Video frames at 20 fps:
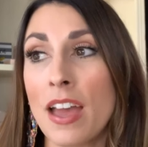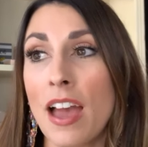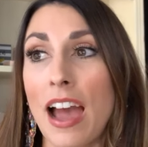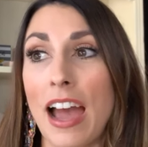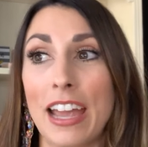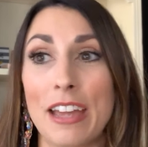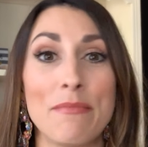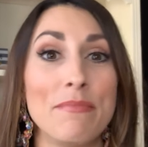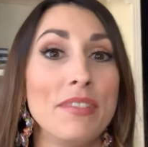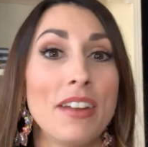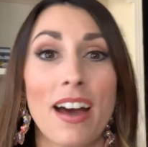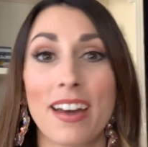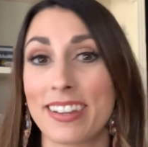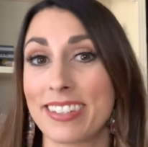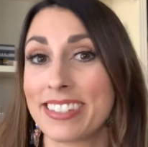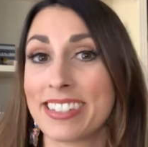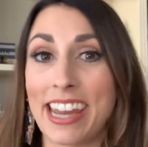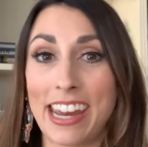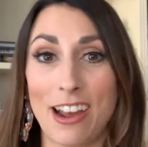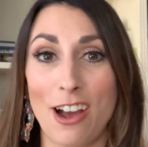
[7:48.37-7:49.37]
I am not a
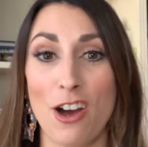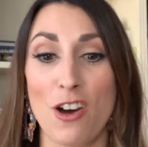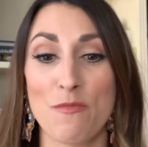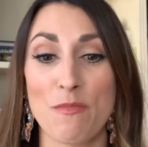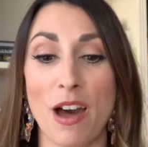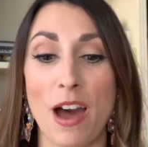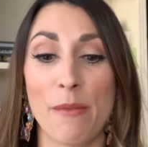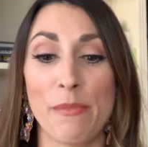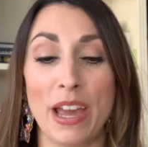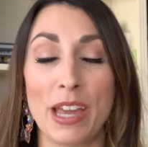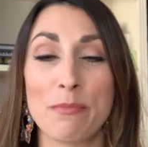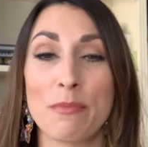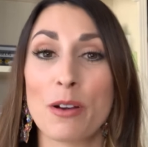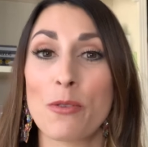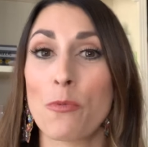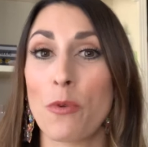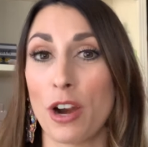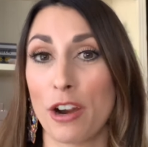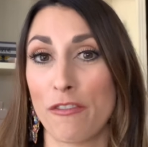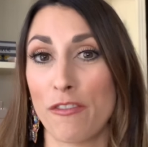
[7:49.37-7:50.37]
stay-at-home mom. I am a
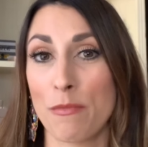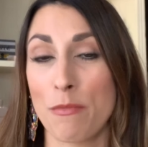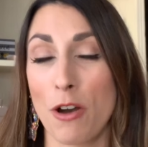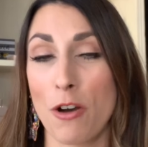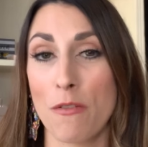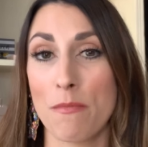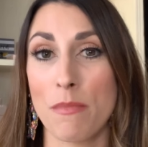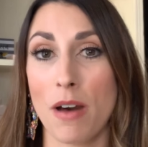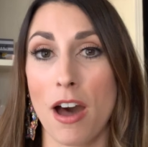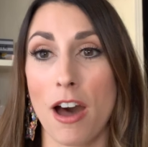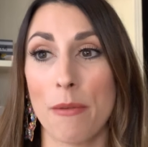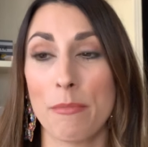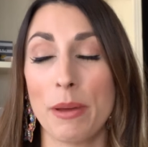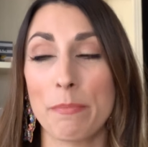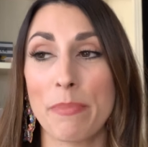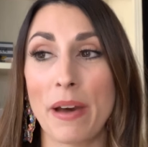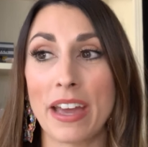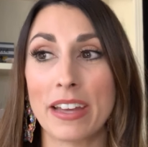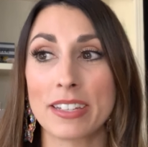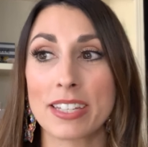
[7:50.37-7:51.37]
work from home mom.
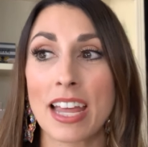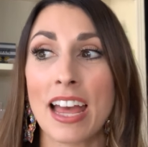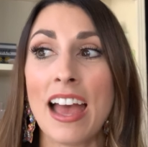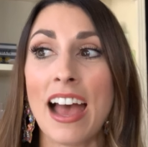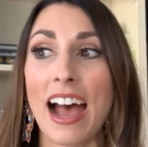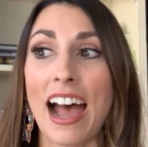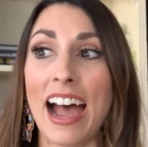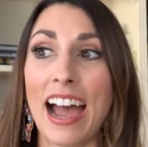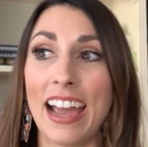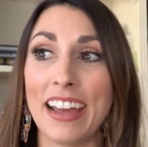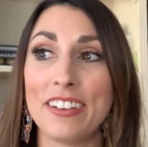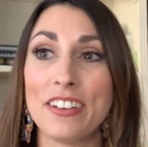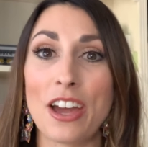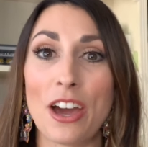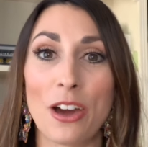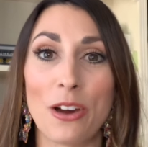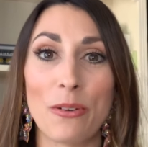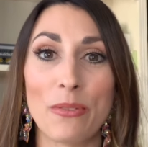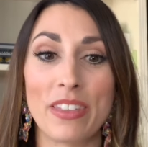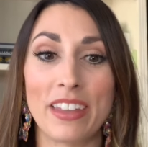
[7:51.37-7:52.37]
But I
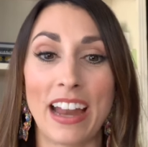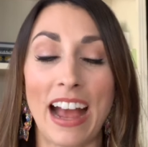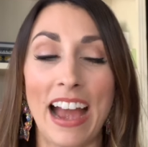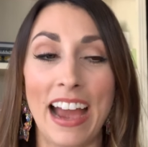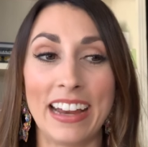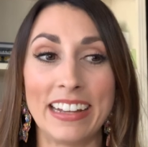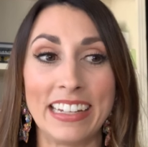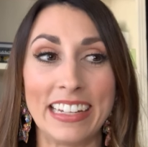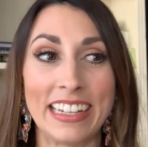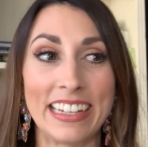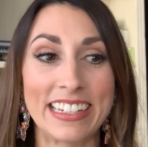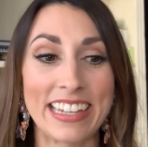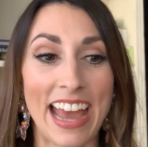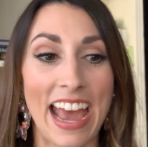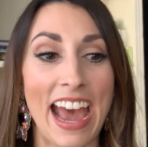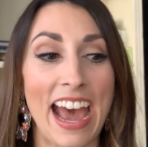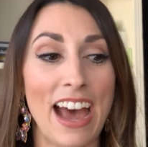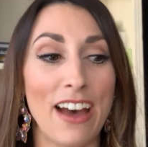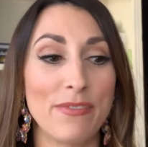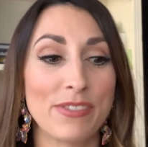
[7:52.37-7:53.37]
know that I needed to
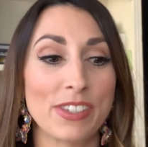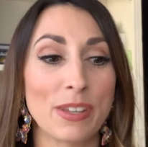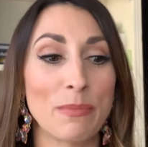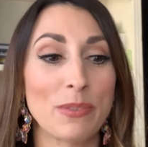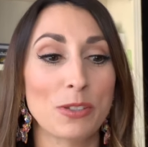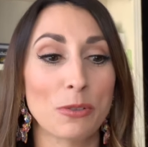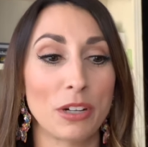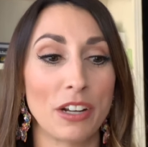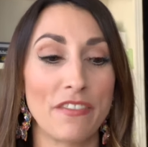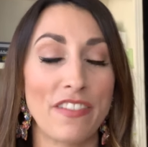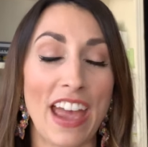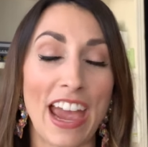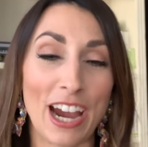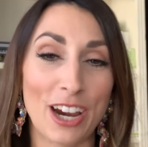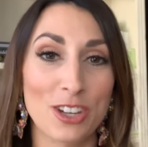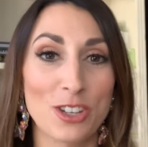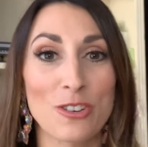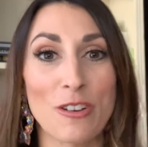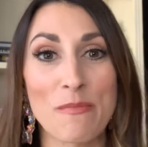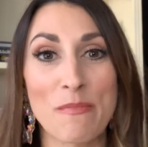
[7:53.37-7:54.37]
have some sort of
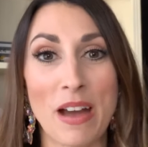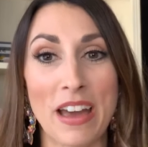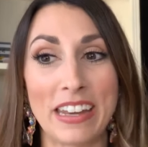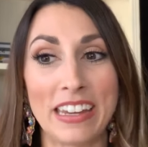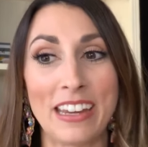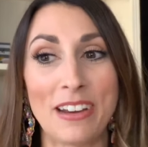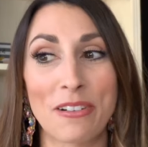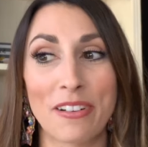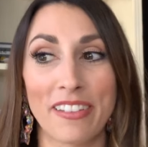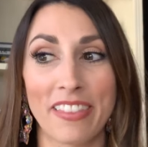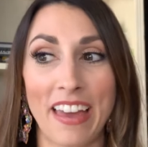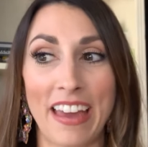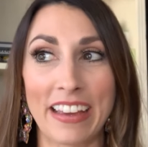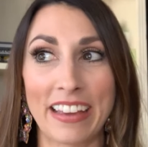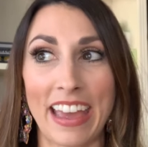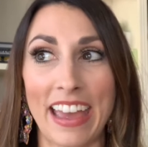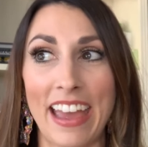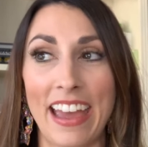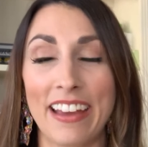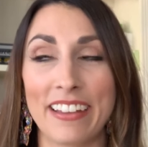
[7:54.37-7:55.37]
extra money or
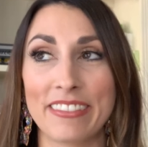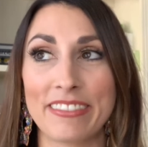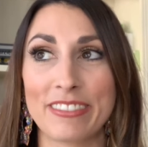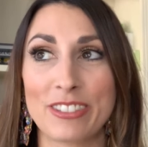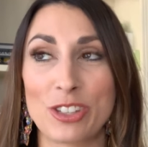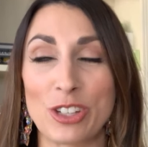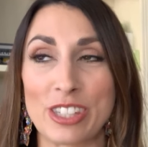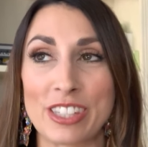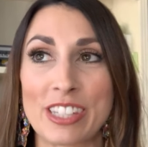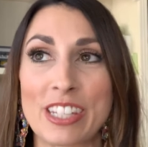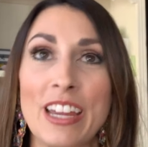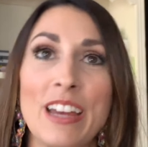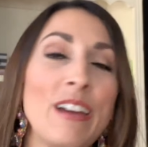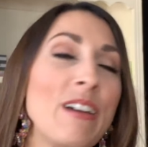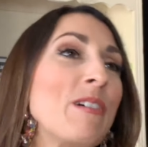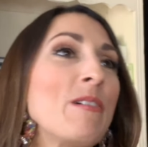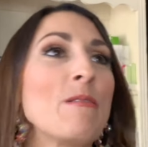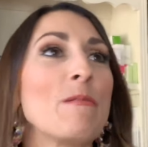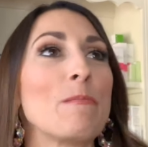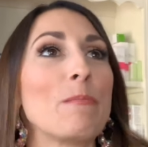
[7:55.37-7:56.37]
like just
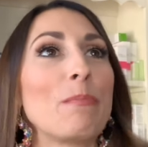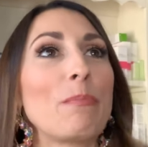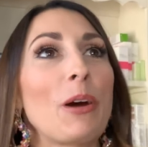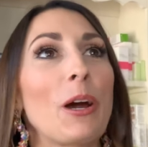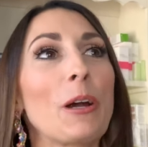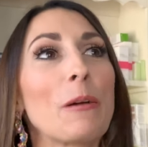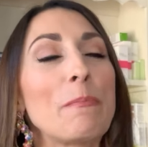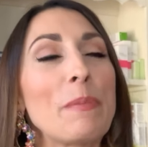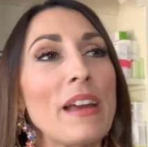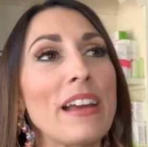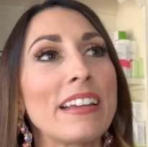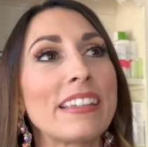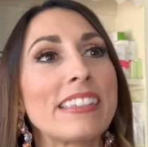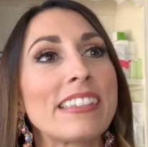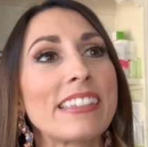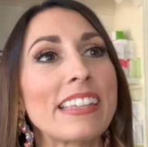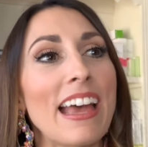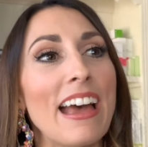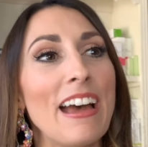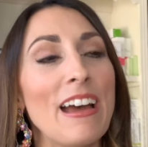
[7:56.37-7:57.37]

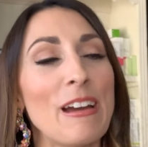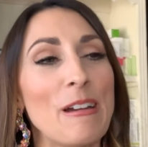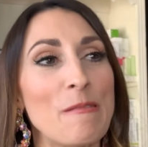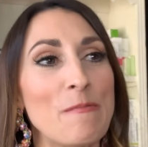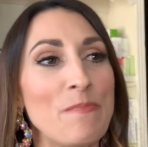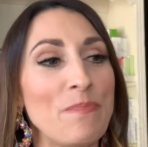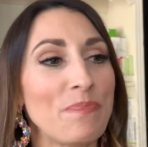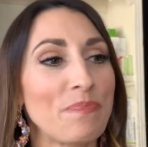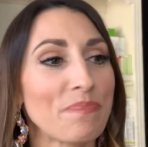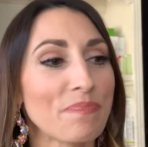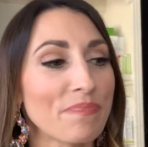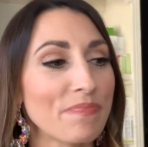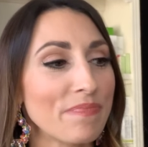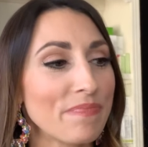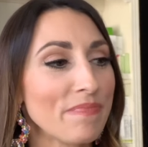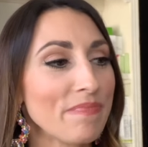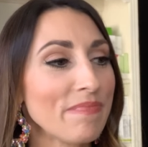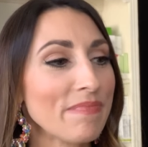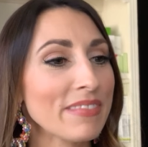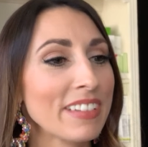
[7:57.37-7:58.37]
purpose
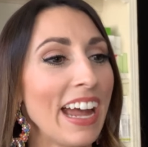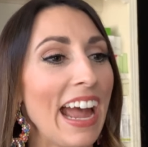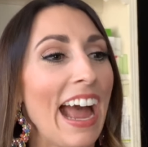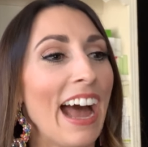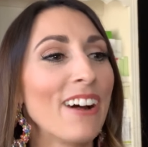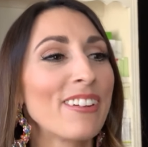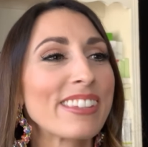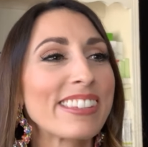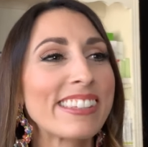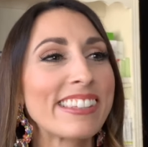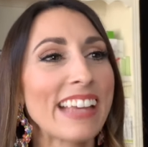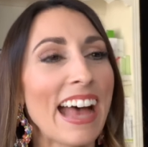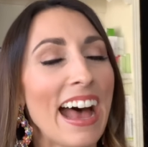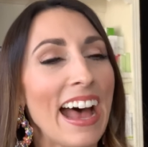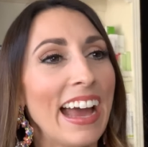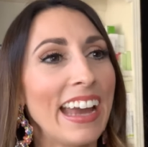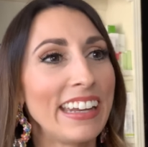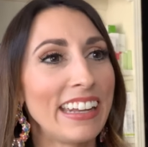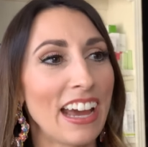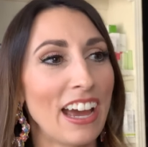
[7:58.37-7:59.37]

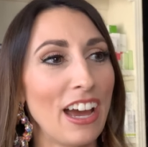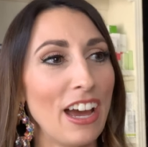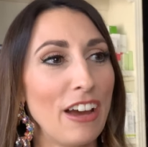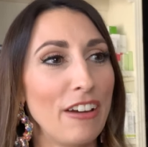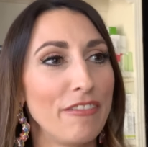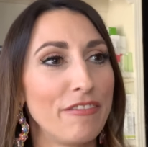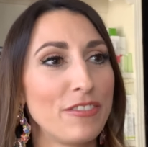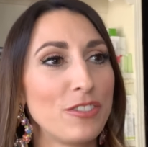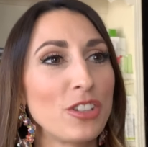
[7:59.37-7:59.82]
outside of